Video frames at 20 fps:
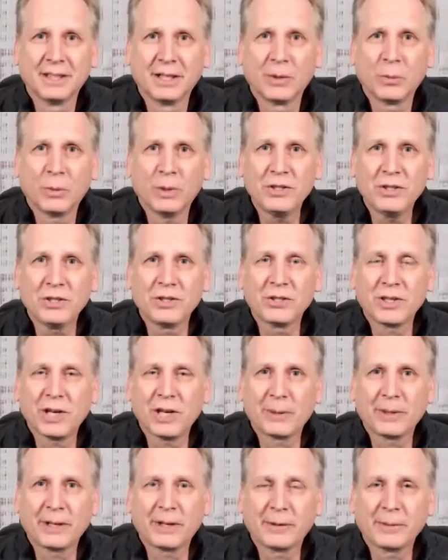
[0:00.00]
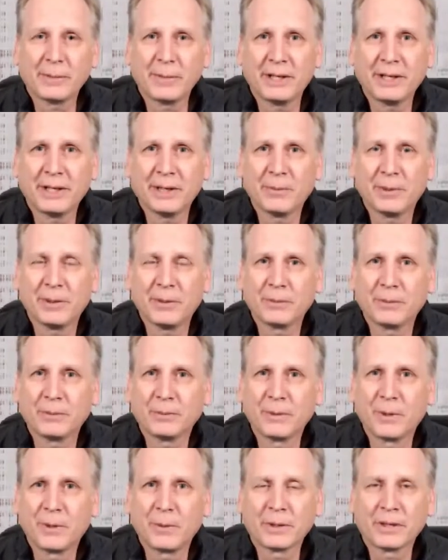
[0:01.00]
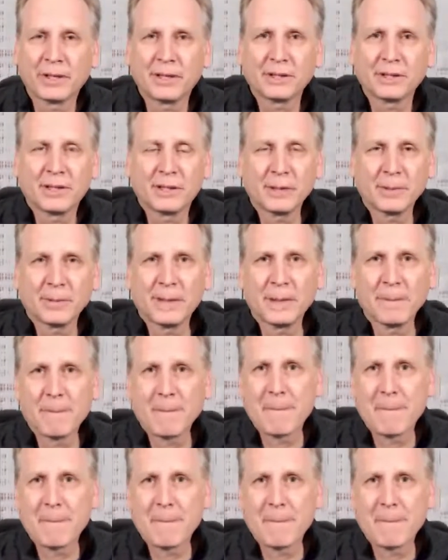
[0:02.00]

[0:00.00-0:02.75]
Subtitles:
Why don't you share with everybody what we're going to talk about?